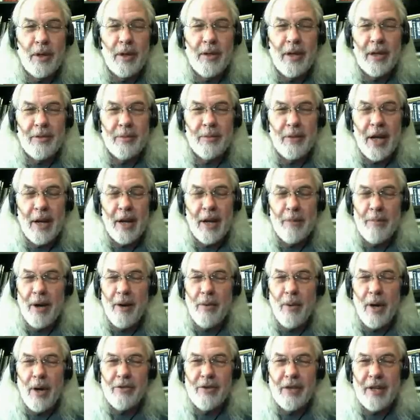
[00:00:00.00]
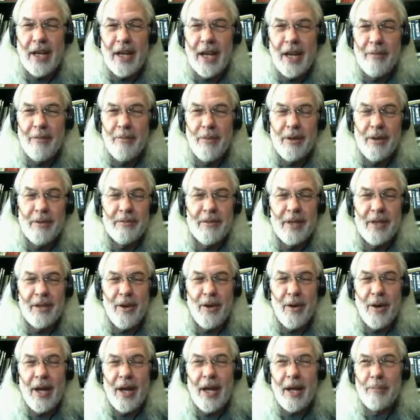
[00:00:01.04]
you want to take some time out and watch a game, well,
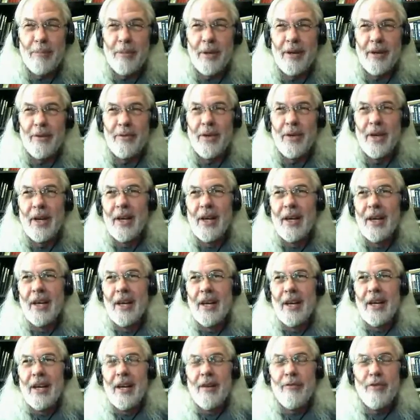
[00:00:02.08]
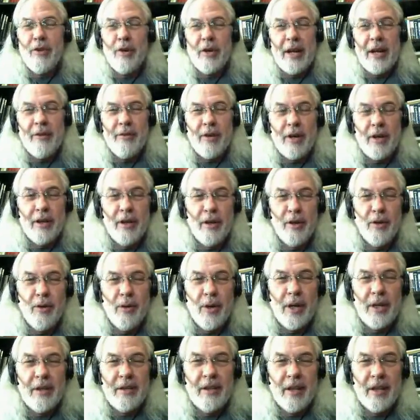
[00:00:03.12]
go ahead. But if you don't have a
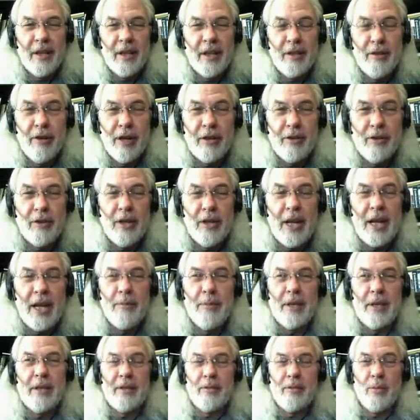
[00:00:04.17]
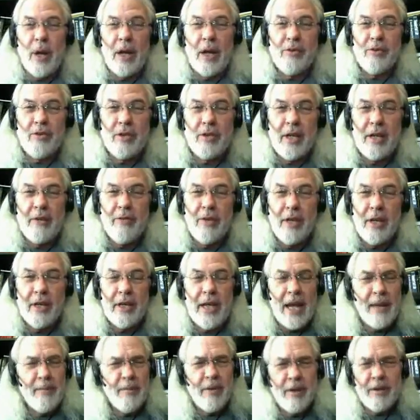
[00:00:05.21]
clue, and like your entertainment is watching TV,
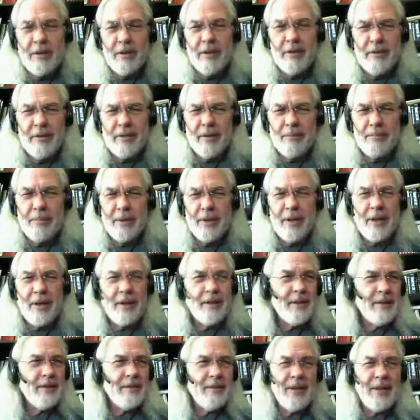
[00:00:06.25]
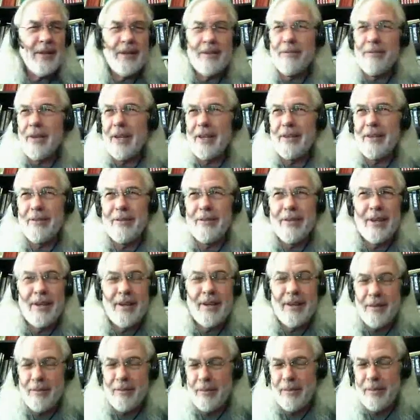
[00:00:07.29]

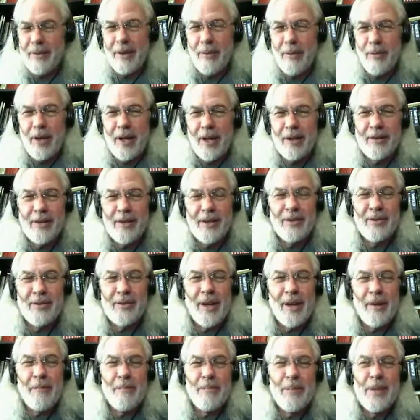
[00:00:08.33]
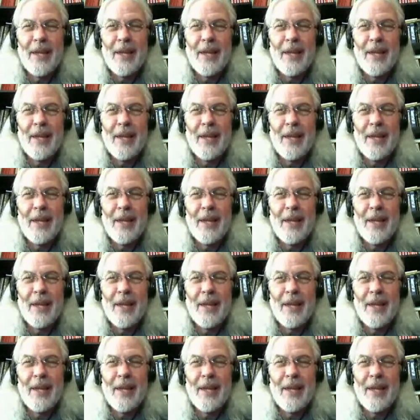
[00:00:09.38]
I went out to this